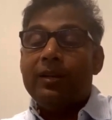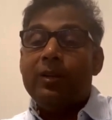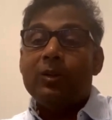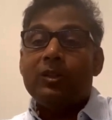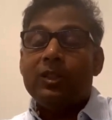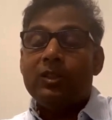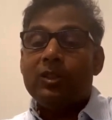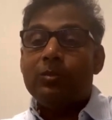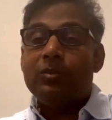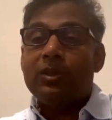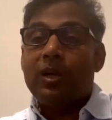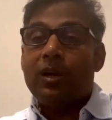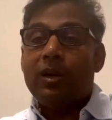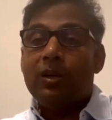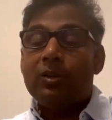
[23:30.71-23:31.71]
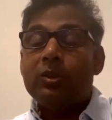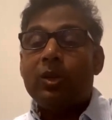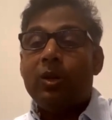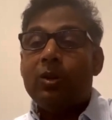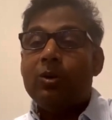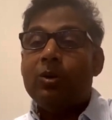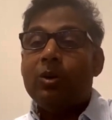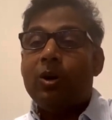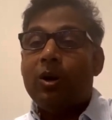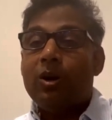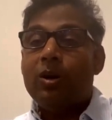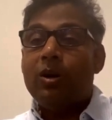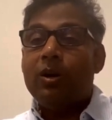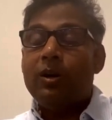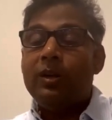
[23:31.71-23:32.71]
your systems are slow,
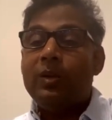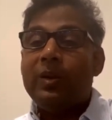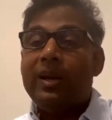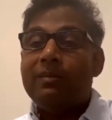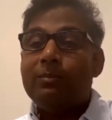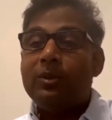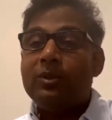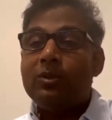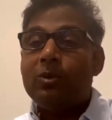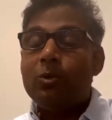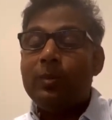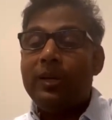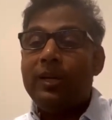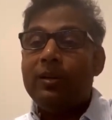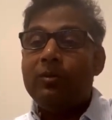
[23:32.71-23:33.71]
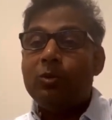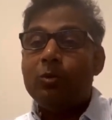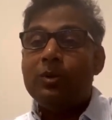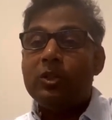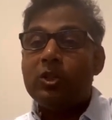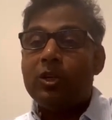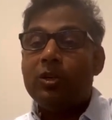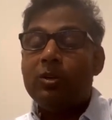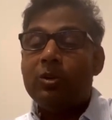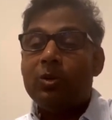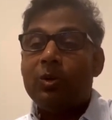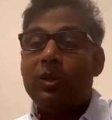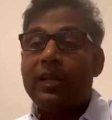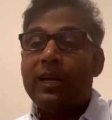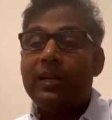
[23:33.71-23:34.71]
or you have put too much
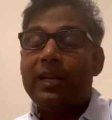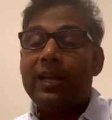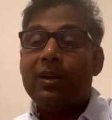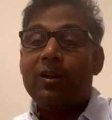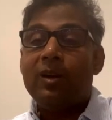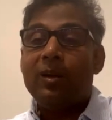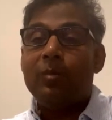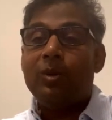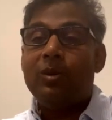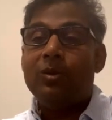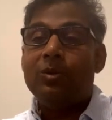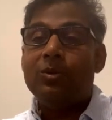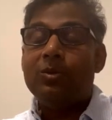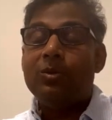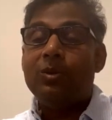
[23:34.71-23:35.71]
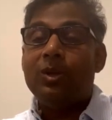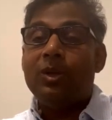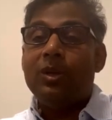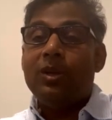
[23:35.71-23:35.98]
control that they are not able to